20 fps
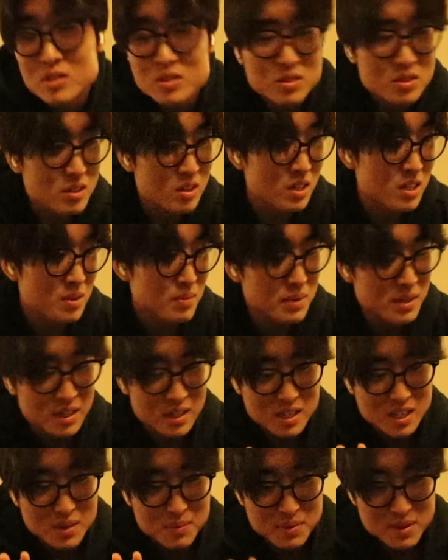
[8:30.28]
So I'm gonna be
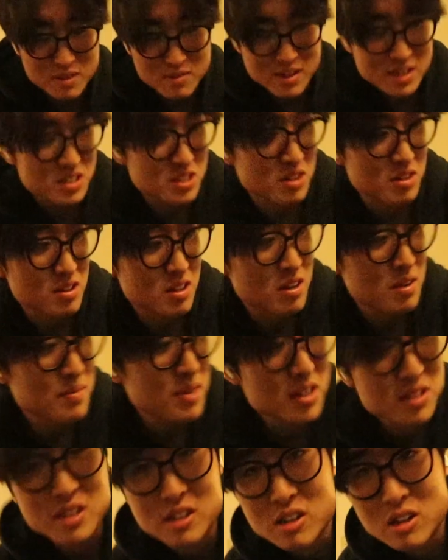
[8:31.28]
keeping the rest here though. I'm not
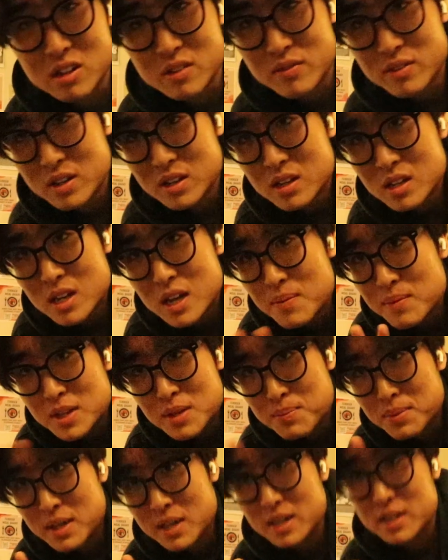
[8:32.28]
gonna take all of it. I'm on a
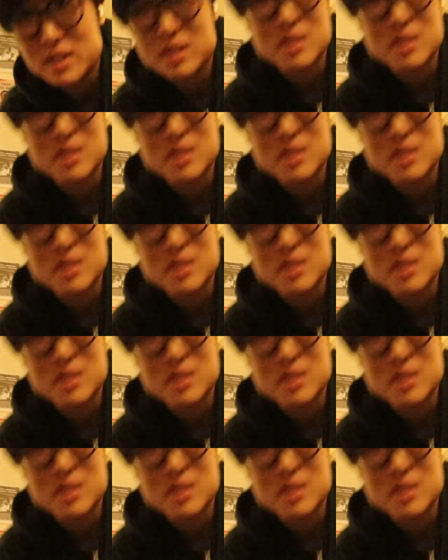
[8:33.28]
pig.